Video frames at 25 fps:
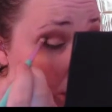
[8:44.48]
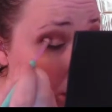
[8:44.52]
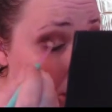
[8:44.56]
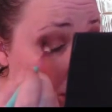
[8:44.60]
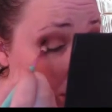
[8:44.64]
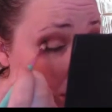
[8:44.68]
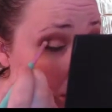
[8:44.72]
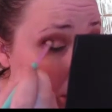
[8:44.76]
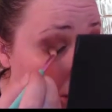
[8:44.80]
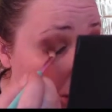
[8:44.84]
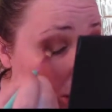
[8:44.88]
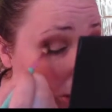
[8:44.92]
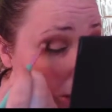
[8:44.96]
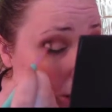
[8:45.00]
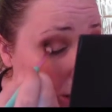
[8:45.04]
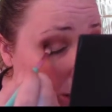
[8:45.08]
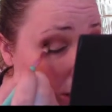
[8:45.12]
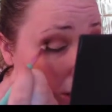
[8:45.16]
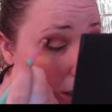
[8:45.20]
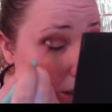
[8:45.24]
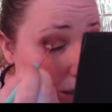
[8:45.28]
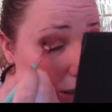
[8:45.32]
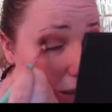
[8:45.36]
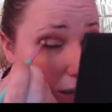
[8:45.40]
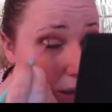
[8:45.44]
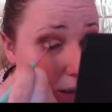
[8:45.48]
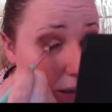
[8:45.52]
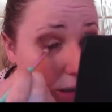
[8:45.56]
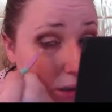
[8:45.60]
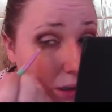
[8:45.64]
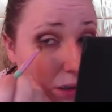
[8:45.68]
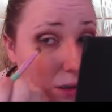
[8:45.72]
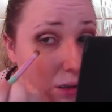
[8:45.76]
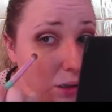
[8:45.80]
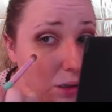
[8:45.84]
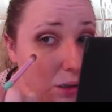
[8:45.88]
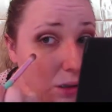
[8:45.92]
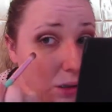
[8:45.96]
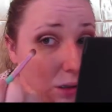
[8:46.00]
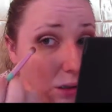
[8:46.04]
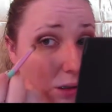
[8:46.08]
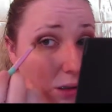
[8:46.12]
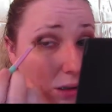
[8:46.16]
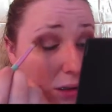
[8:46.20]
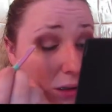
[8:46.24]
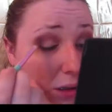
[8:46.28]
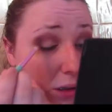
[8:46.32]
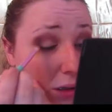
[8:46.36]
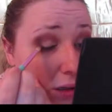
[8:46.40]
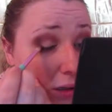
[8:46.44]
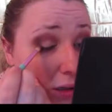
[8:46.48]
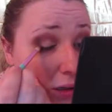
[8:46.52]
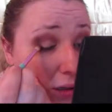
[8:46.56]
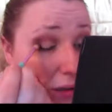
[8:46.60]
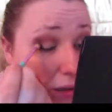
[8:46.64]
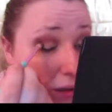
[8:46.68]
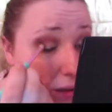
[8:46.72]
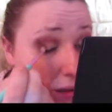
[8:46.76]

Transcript: No one is speaking in this clip.